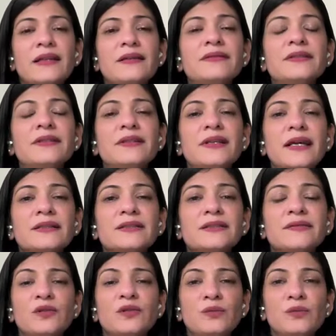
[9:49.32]
And then for the
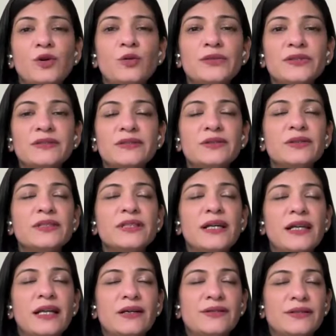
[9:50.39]
next few moments, you can
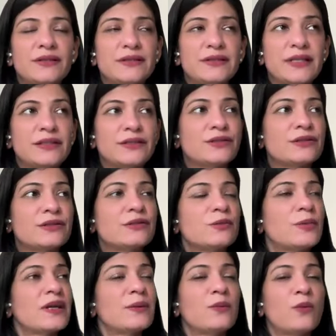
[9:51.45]
allow your
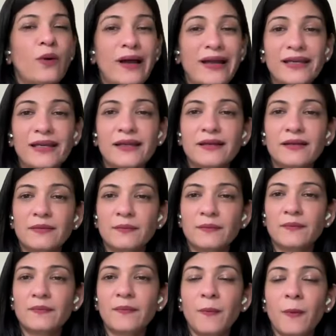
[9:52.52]
attention to become wide
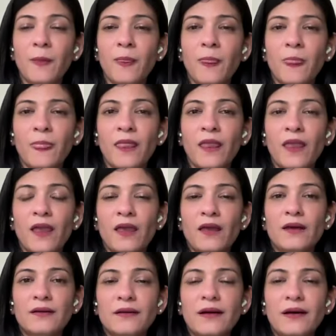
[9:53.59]

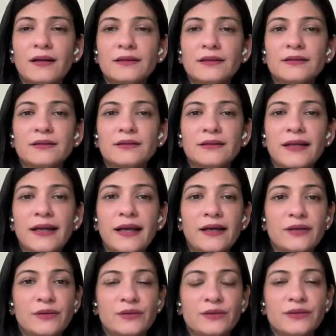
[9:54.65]
rather than
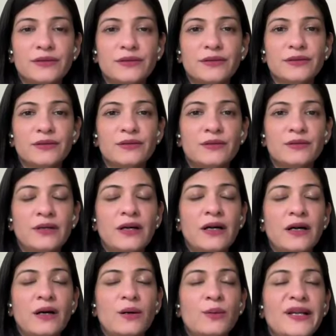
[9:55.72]
narrow. So,
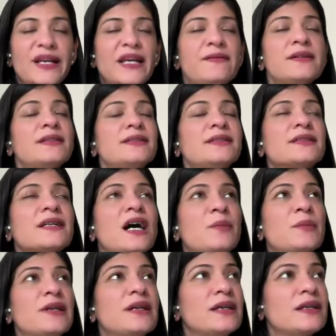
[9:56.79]
whatever is
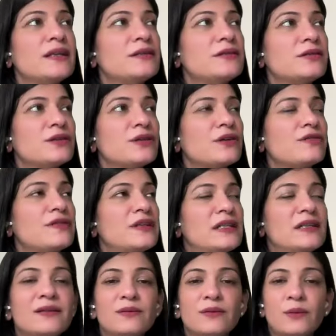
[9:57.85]
coming in into your
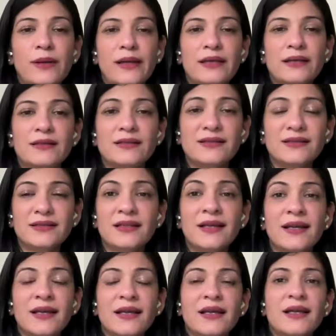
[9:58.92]
field of
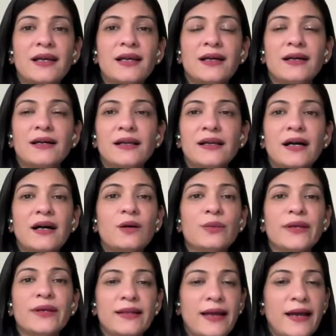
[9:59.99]
awareness,
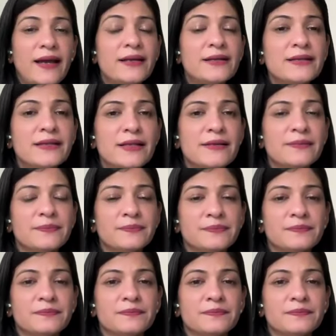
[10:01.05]
allowing that.